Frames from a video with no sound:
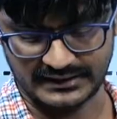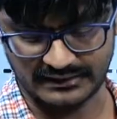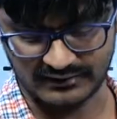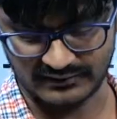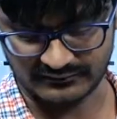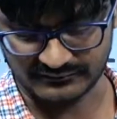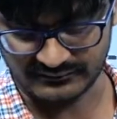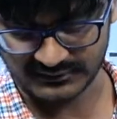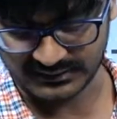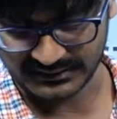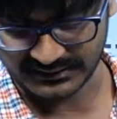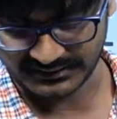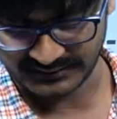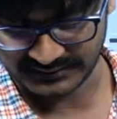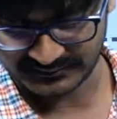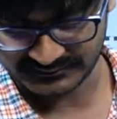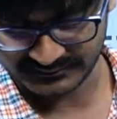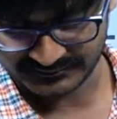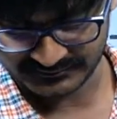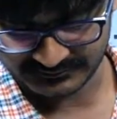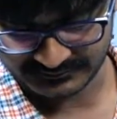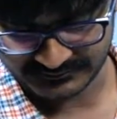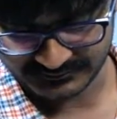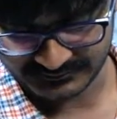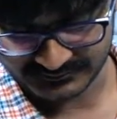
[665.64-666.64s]
of that.
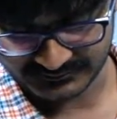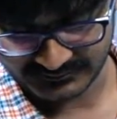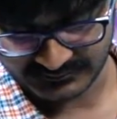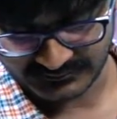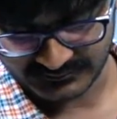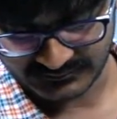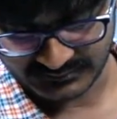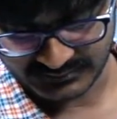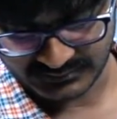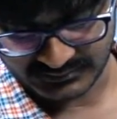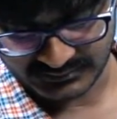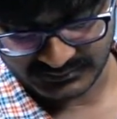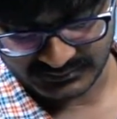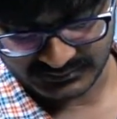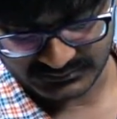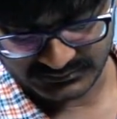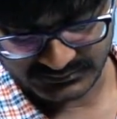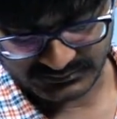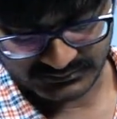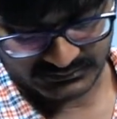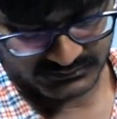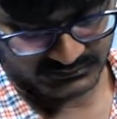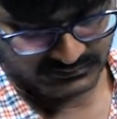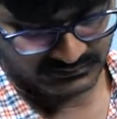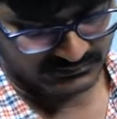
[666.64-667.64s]

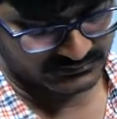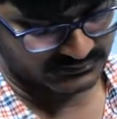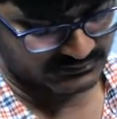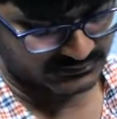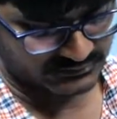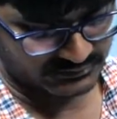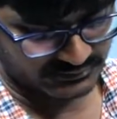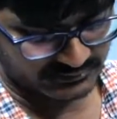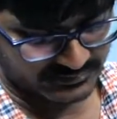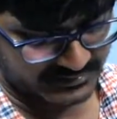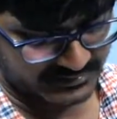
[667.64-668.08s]
So you will be